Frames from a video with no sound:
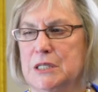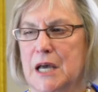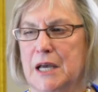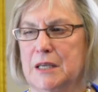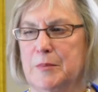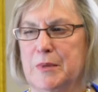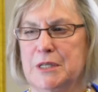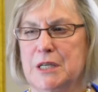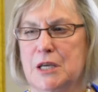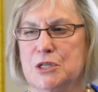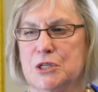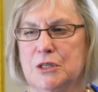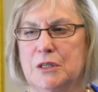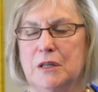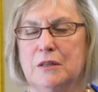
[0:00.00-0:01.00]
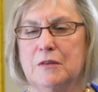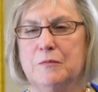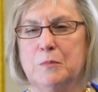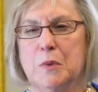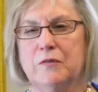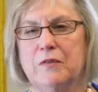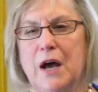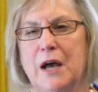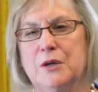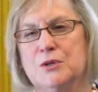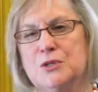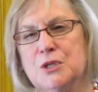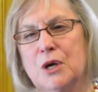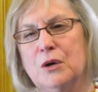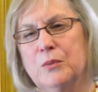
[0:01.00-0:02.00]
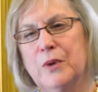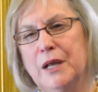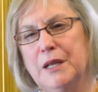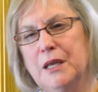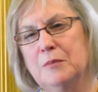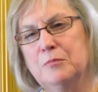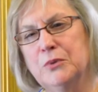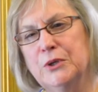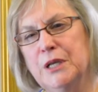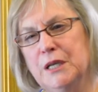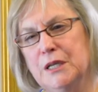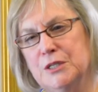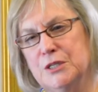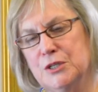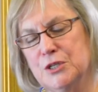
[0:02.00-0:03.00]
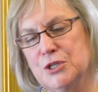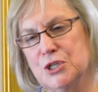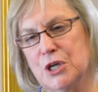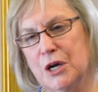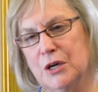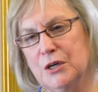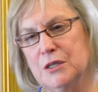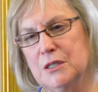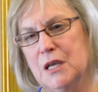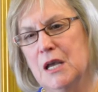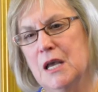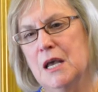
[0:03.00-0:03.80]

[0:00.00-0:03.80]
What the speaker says: documentation that the provider is already putting into the chart,